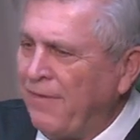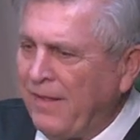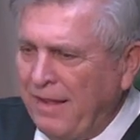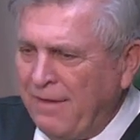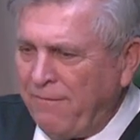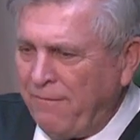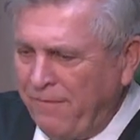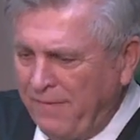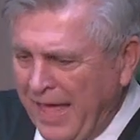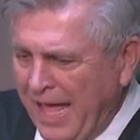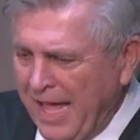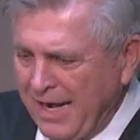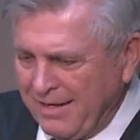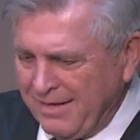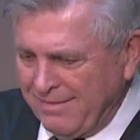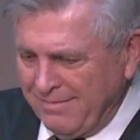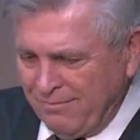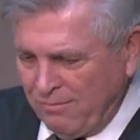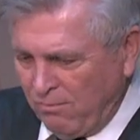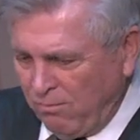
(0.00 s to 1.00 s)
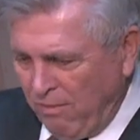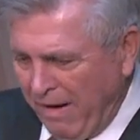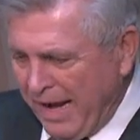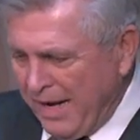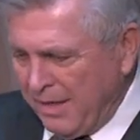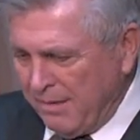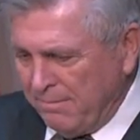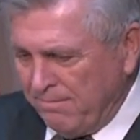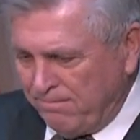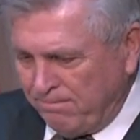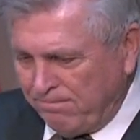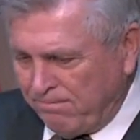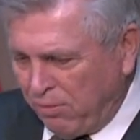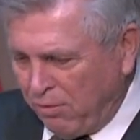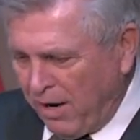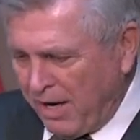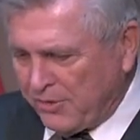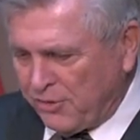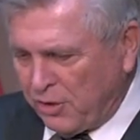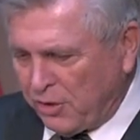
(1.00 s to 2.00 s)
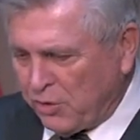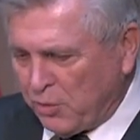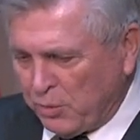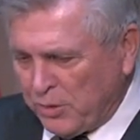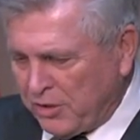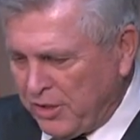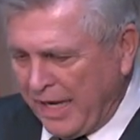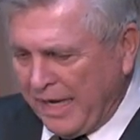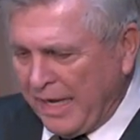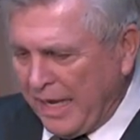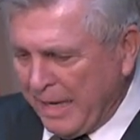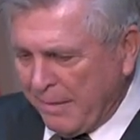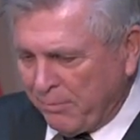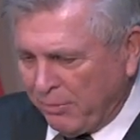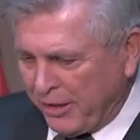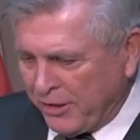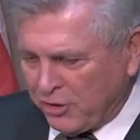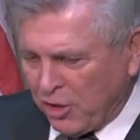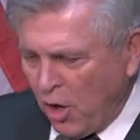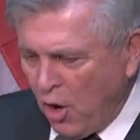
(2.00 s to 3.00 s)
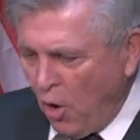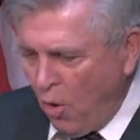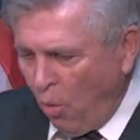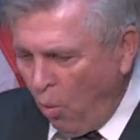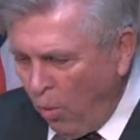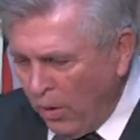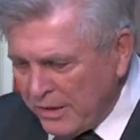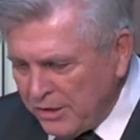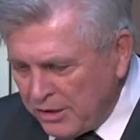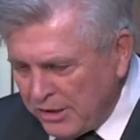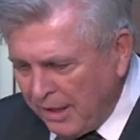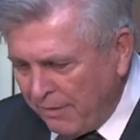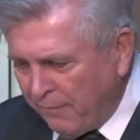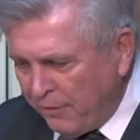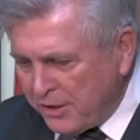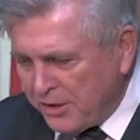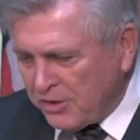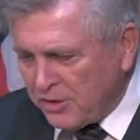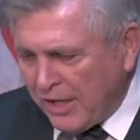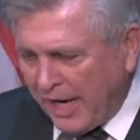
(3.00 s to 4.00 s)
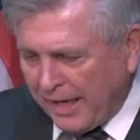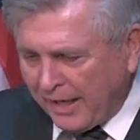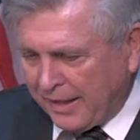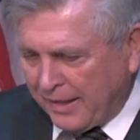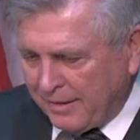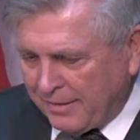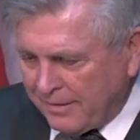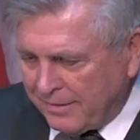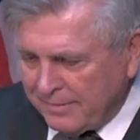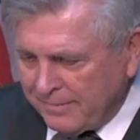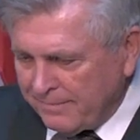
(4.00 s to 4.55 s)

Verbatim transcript: if that random process was taking place once every second,